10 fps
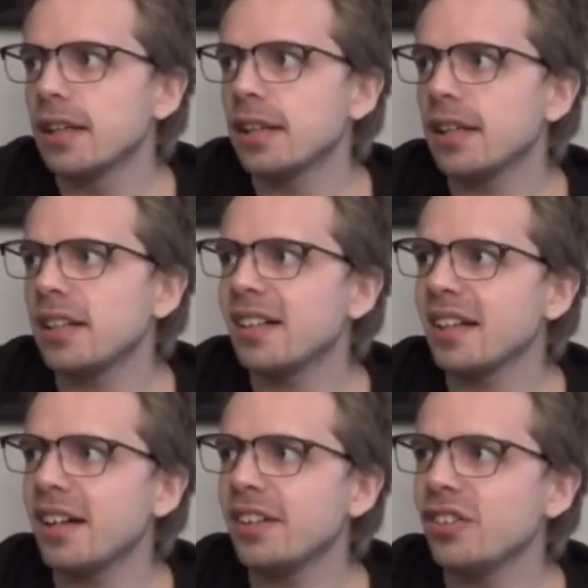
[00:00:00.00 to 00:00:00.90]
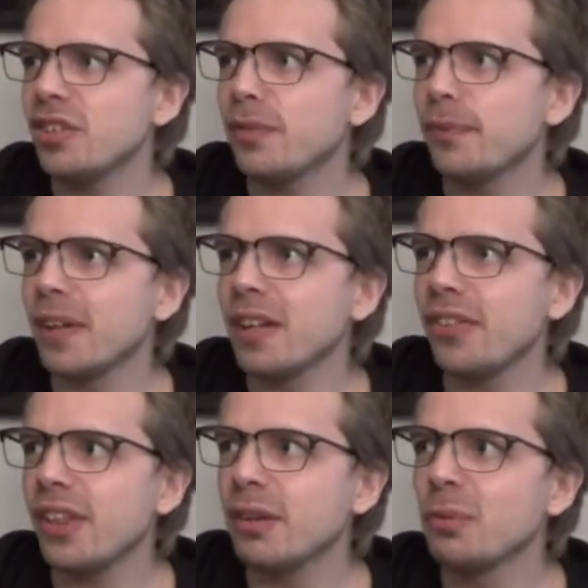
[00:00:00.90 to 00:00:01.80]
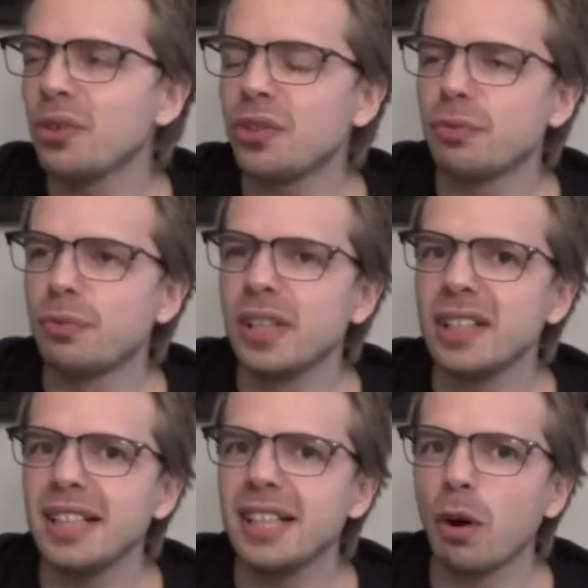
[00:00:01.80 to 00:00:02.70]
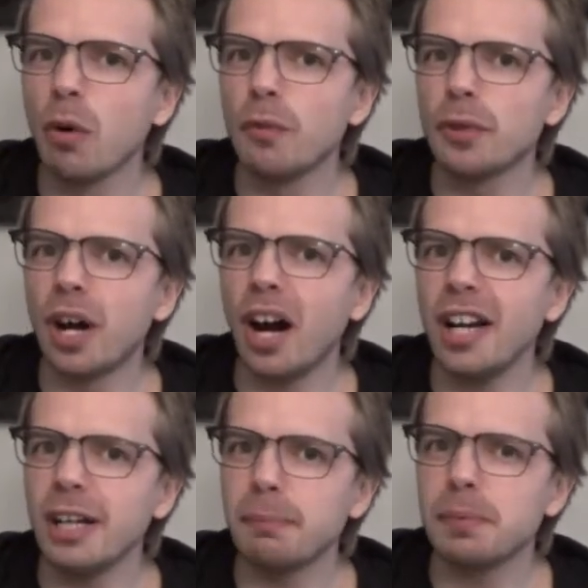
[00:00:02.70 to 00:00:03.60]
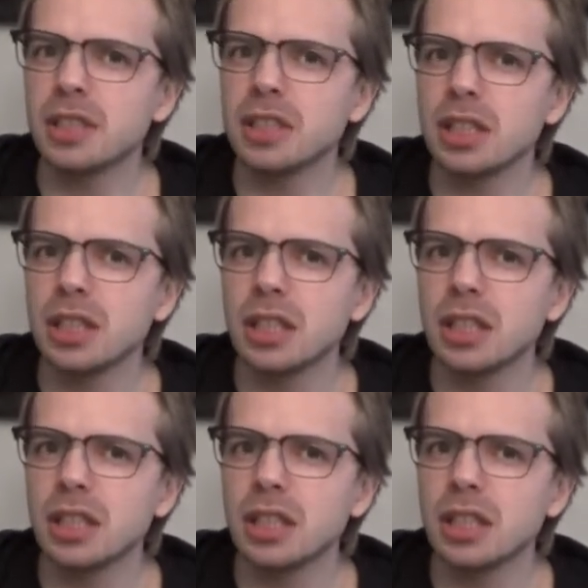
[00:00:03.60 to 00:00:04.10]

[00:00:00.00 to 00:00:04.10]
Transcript: And I just felt that it was really overhyped.